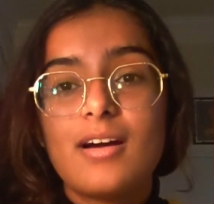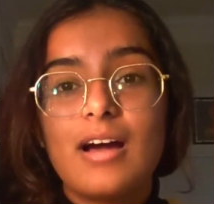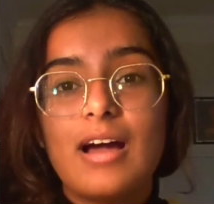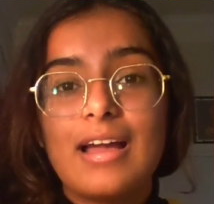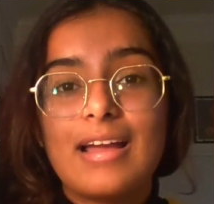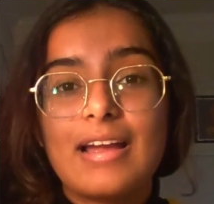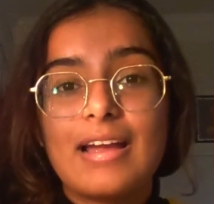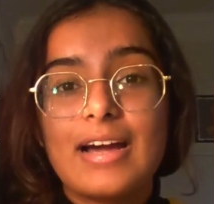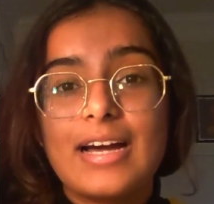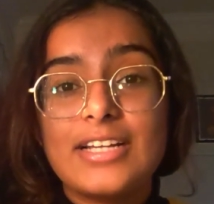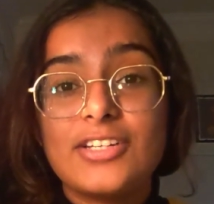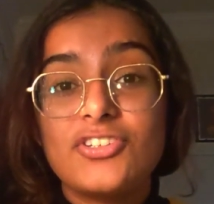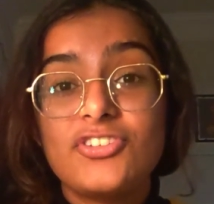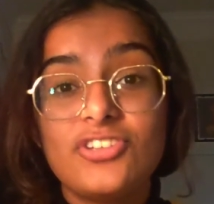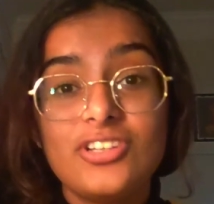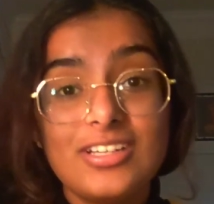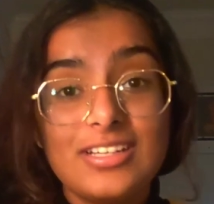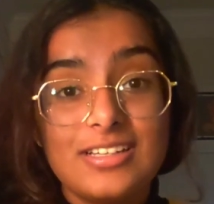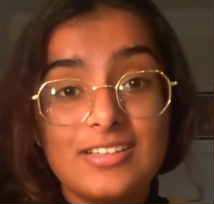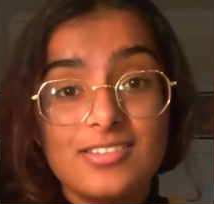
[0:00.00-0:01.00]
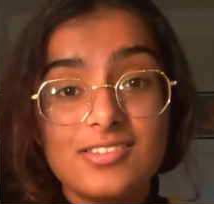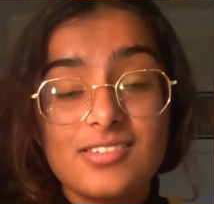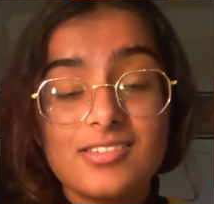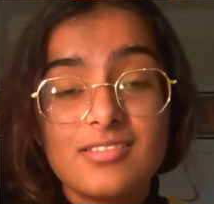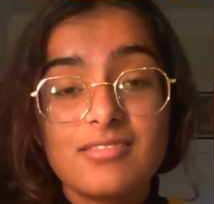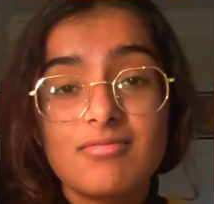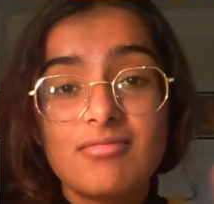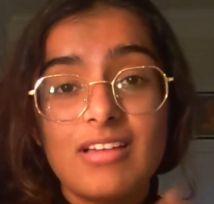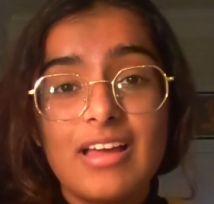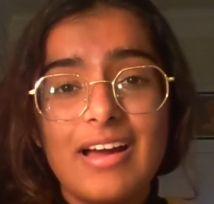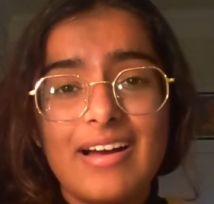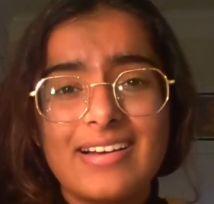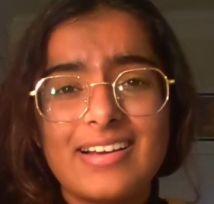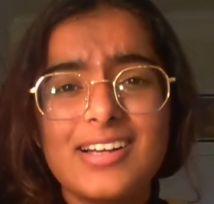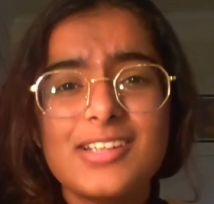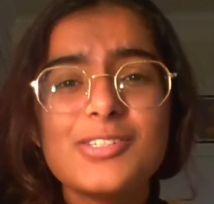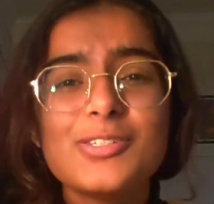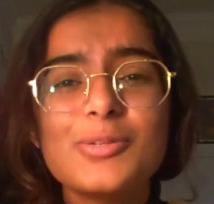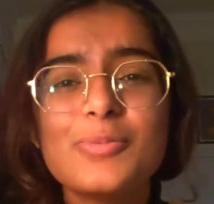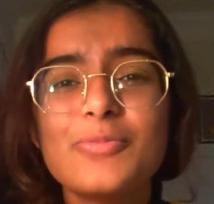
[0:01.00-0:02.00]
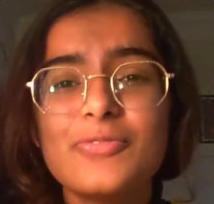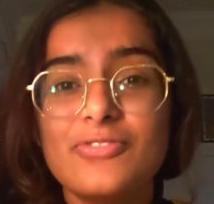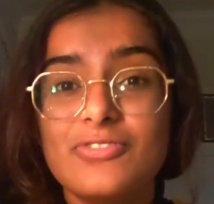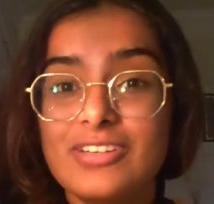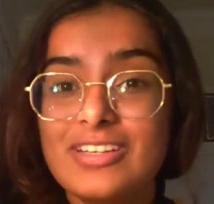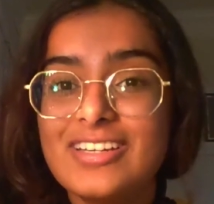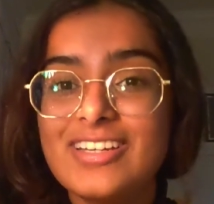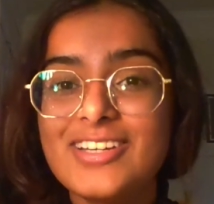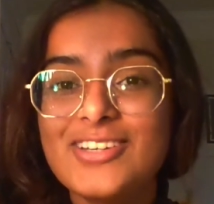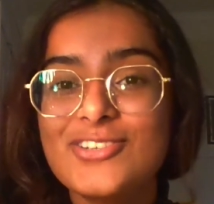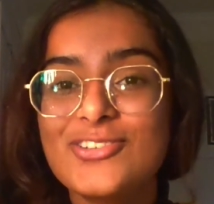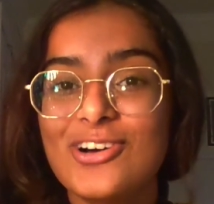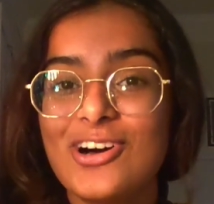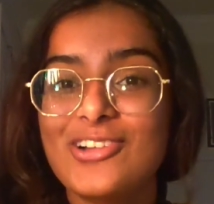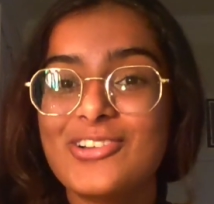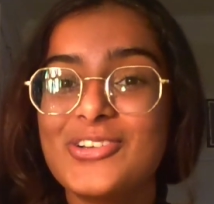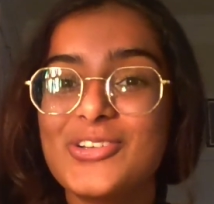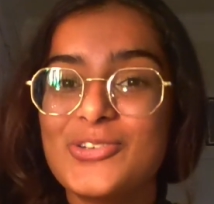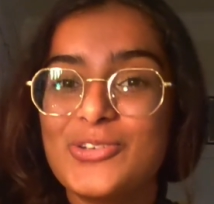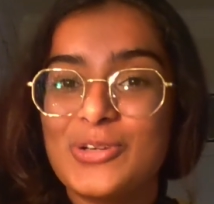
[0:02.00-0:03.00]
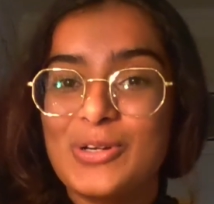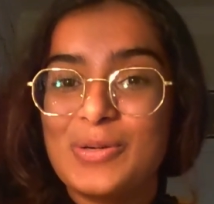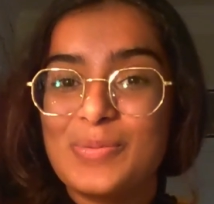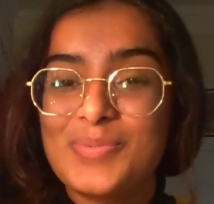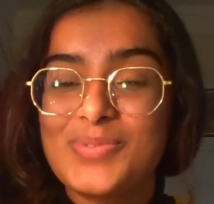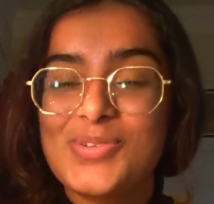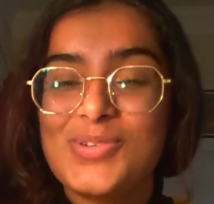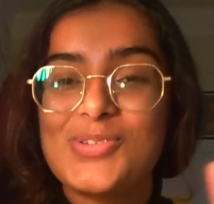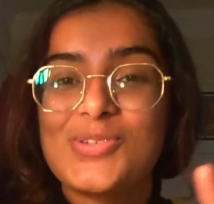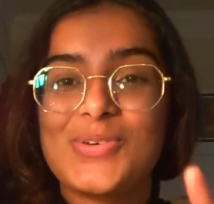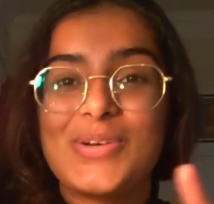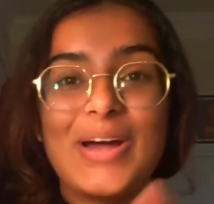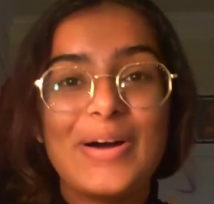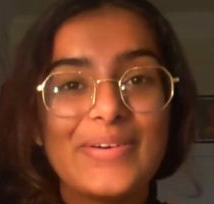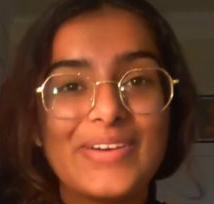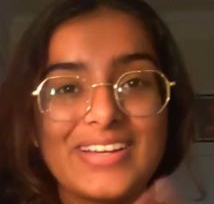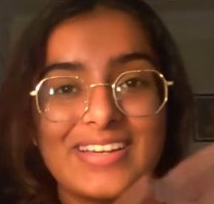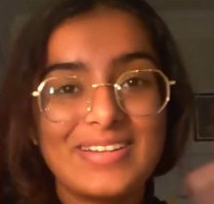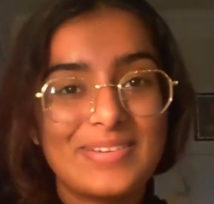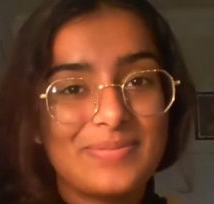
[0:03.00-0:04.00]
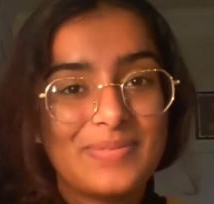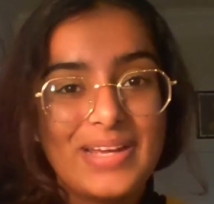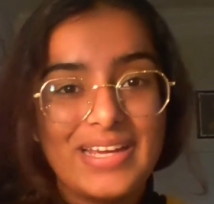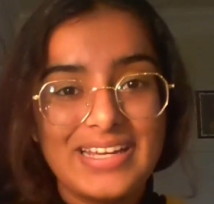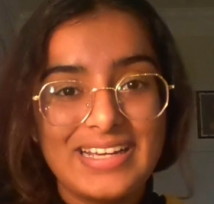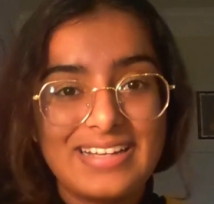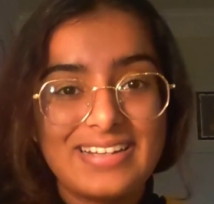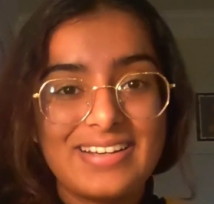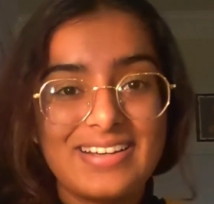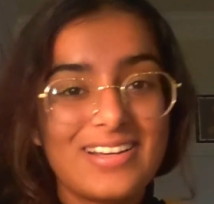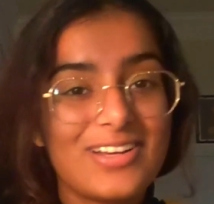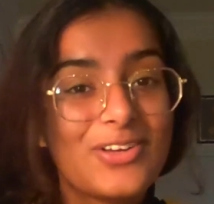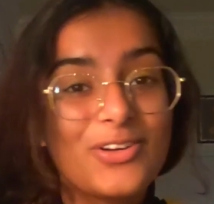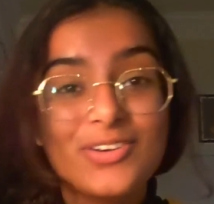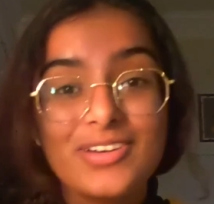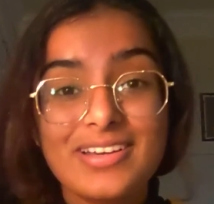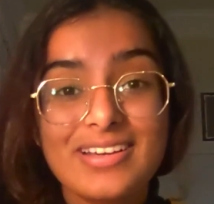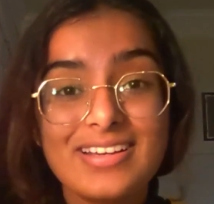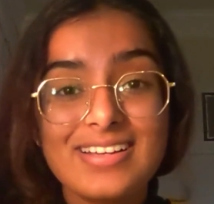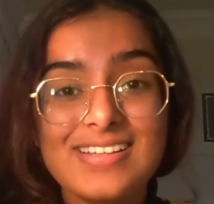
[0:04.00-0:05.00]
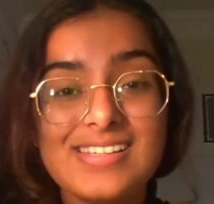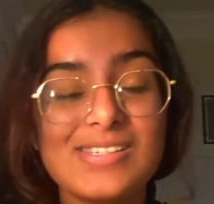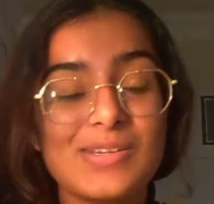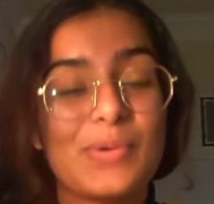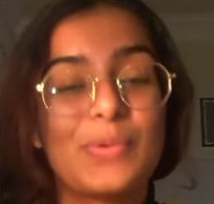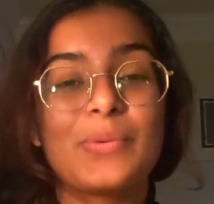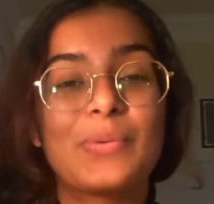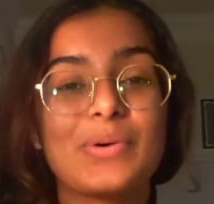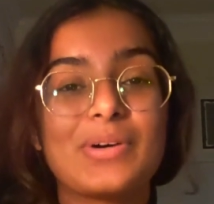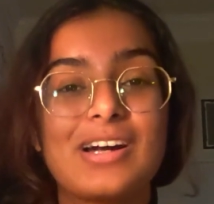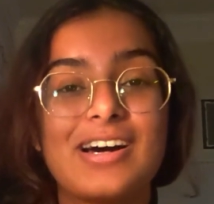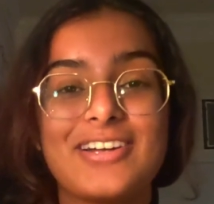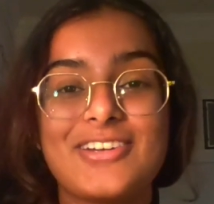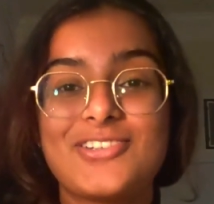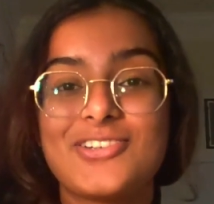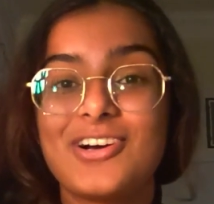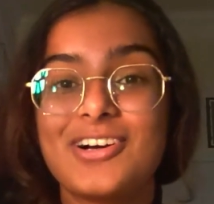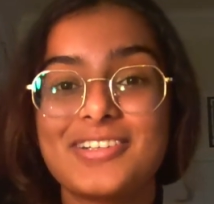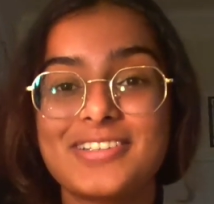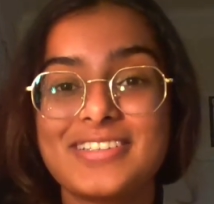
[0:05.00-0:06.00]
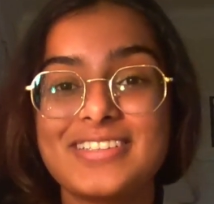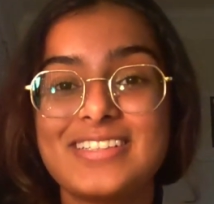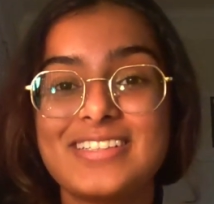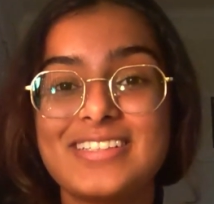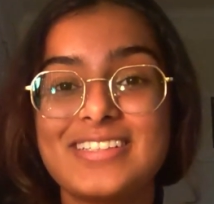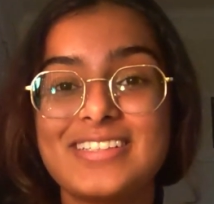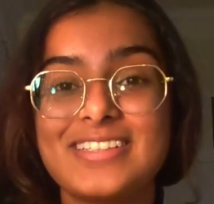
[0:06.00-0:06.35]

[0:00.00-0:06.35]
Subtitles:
I got cheese, I got some vegan chocolate chips, so now I can make cookies or hot chocolate.